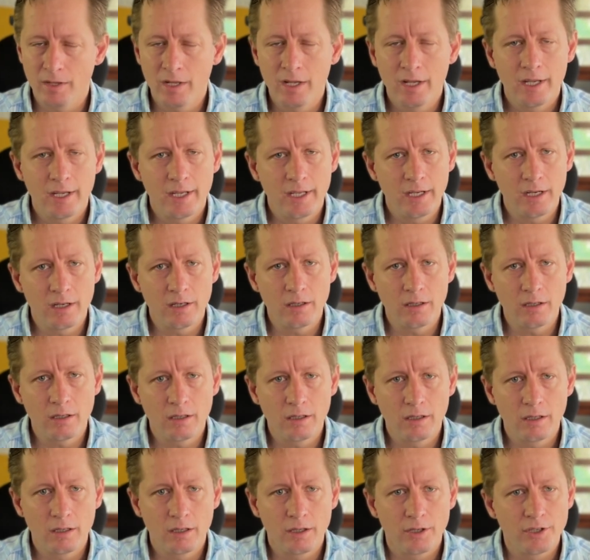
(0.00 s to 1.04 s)
Here,
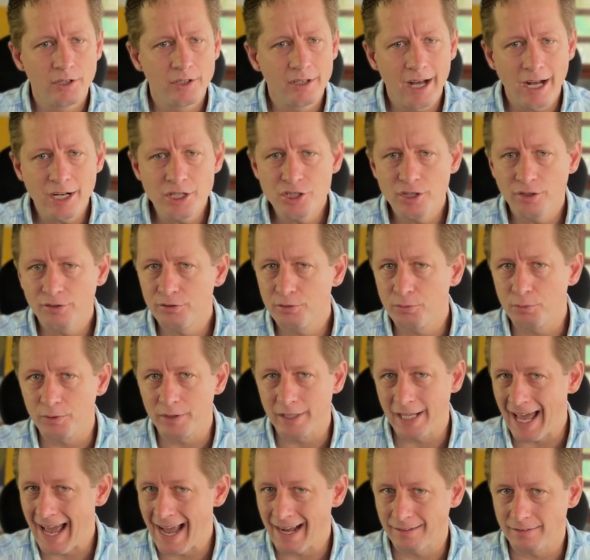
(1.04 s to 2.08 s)
you're not just
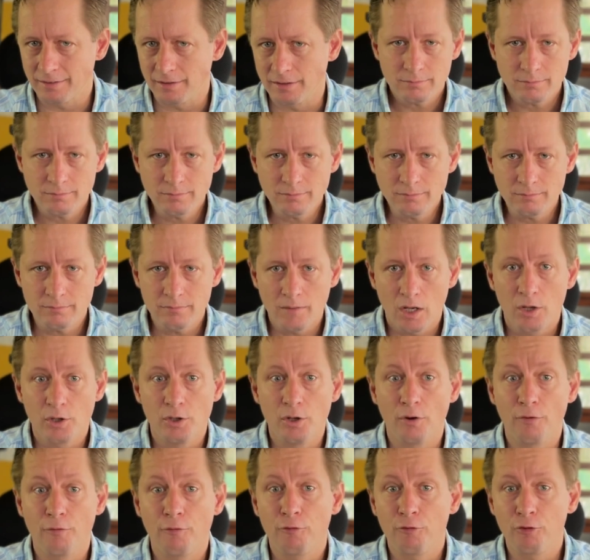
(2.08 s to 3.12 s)
reacting.
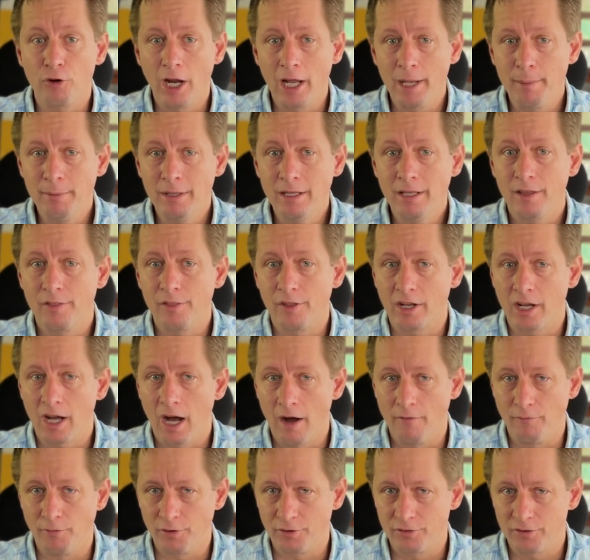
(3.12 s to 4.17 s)
You're framing the
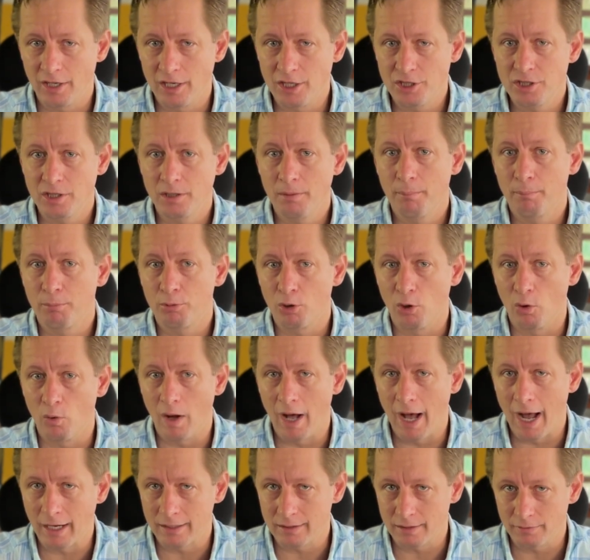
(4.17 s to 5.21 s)
conversation
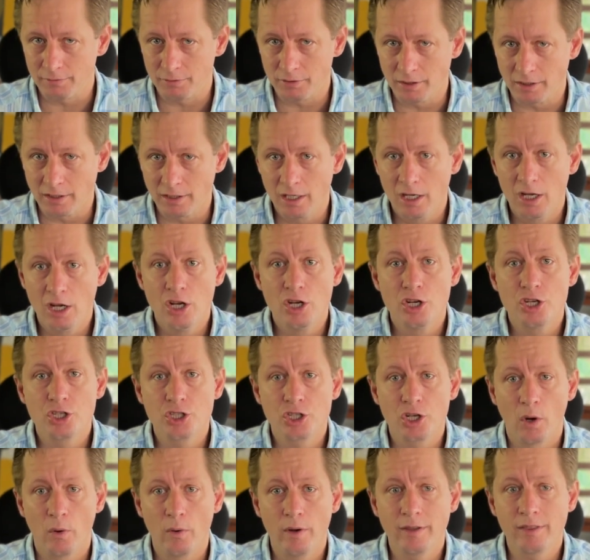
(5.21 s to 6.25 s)
proactively,
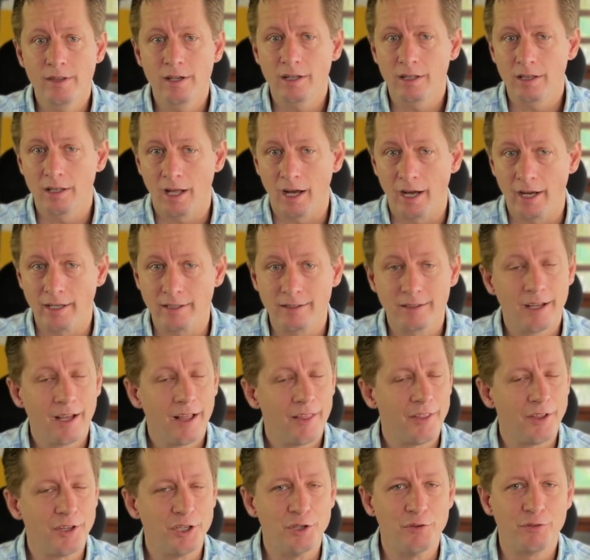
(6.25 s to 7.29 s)
showing the client
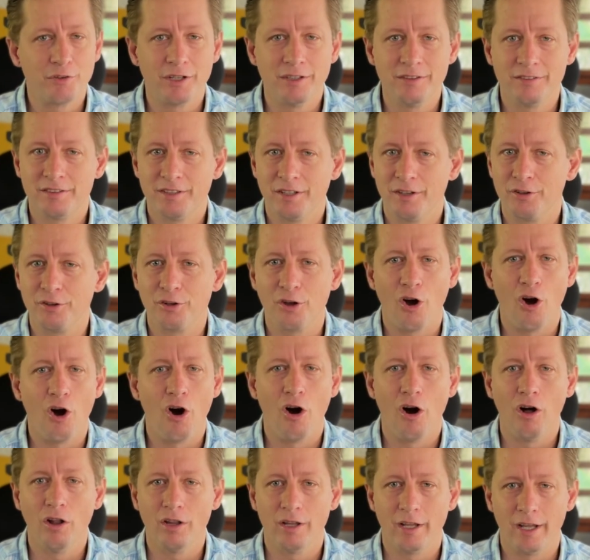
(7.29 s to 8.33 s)
that you've considered
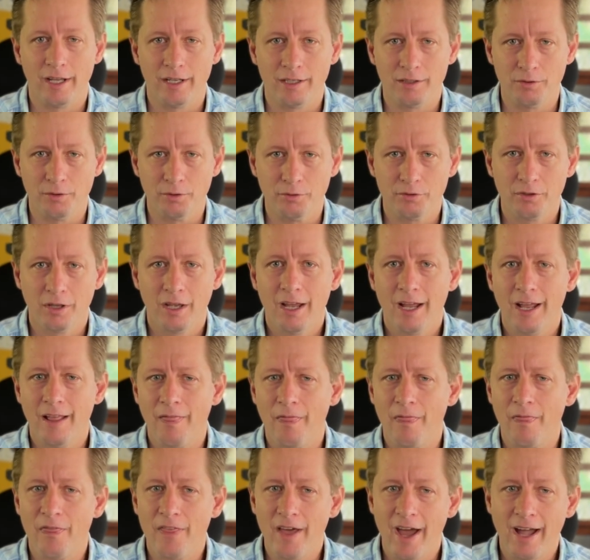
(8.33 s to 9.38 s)
all angles,
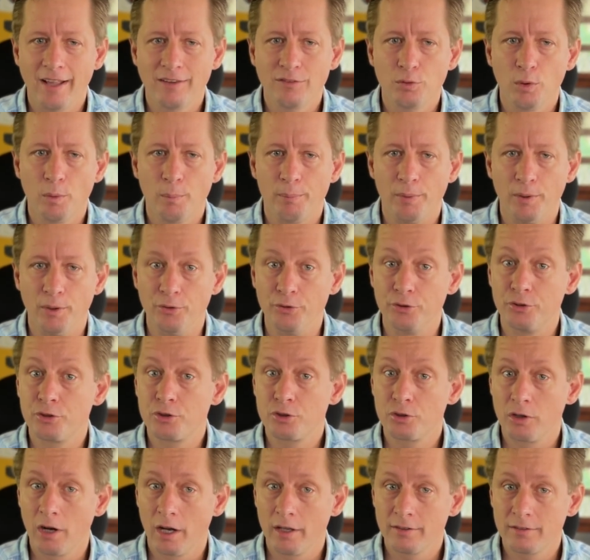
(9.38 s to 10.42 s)
and that's what builds
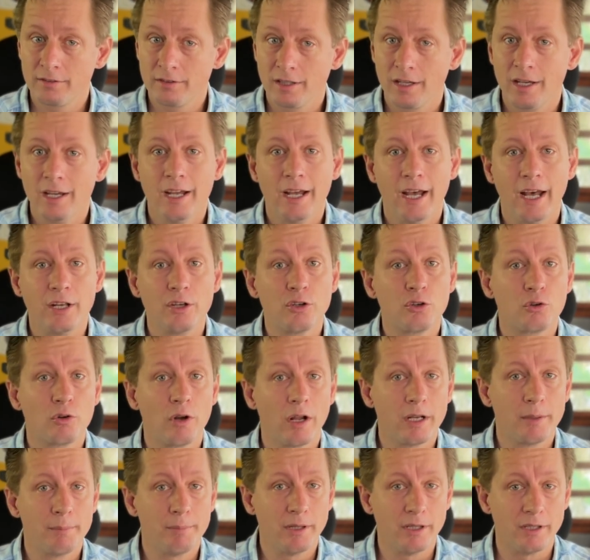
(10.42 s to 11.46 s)
trust and
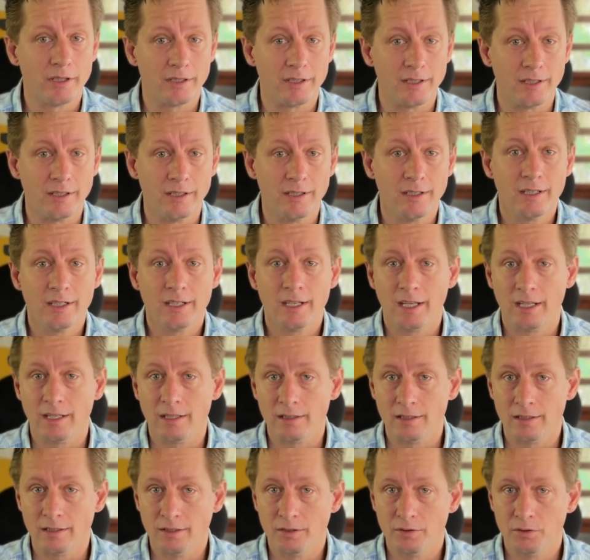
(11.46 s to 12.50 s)
credibility in
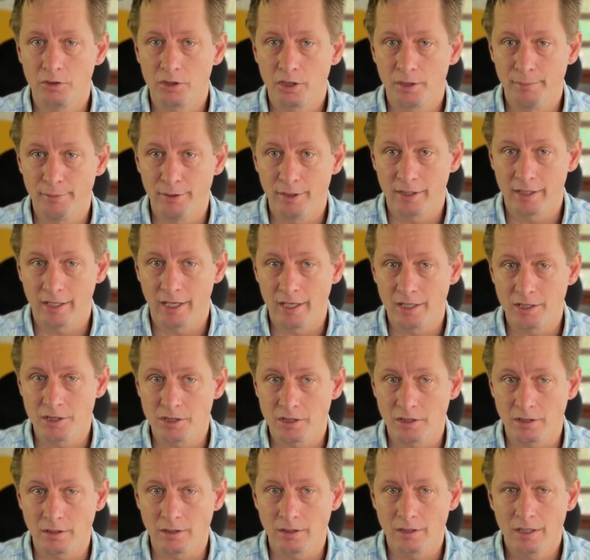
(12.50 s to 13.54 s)
legal communication.